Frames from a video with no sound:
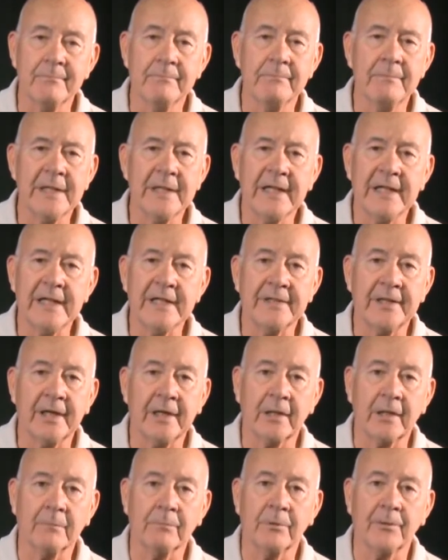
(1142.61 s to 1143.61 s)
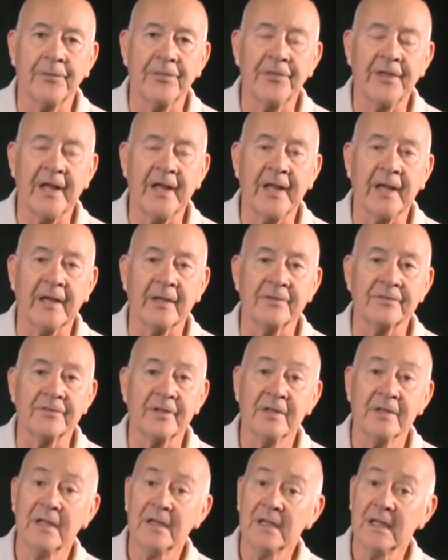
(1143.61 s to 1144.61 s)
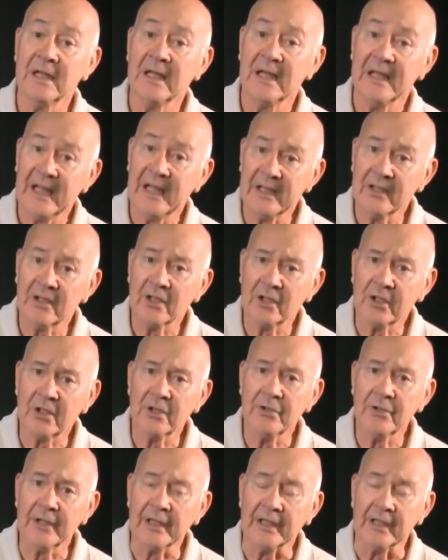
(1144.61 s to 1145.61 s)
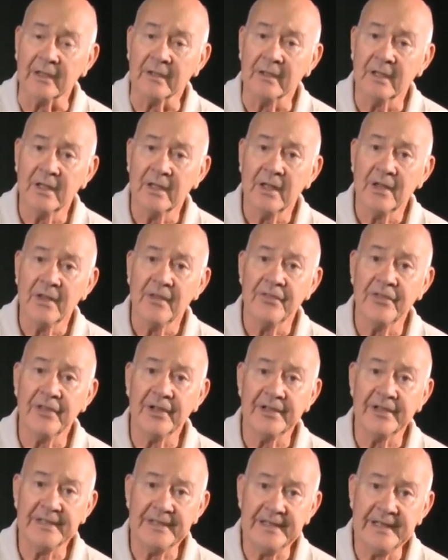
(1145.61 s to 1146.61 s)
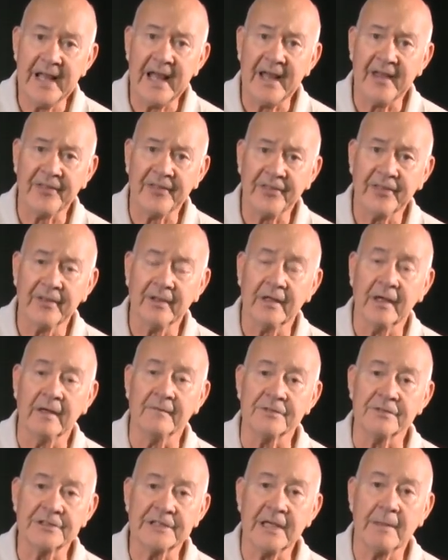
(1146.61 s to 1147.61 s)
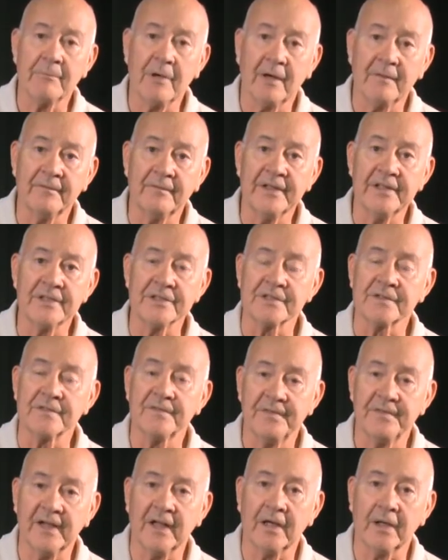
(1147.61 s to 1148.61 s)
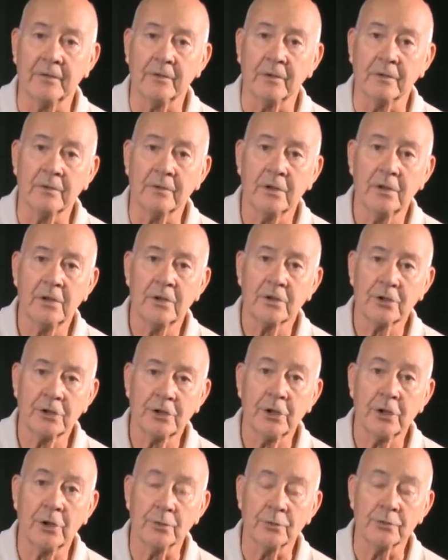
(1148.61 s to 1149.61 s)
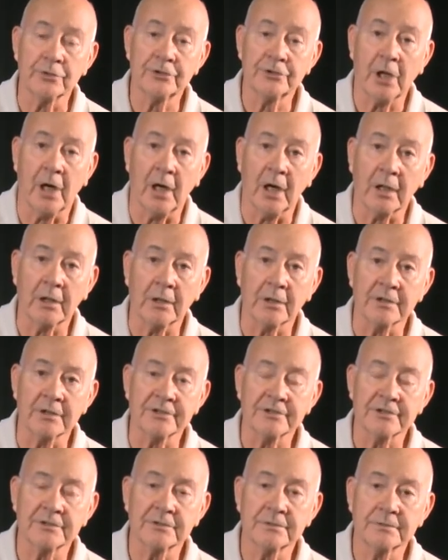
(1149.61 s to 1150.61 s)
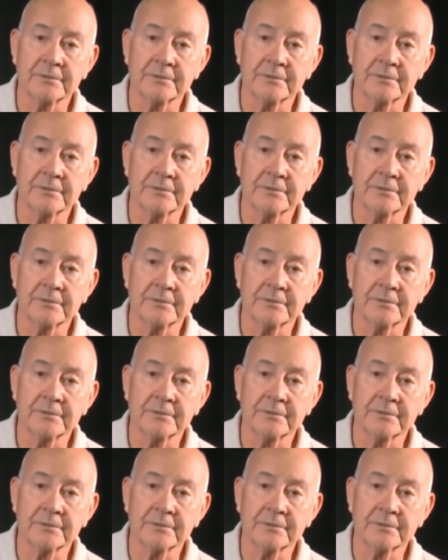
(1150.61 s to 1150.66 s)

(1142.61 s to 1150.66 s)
many terrible things, including the death of some of his fellow code talkers.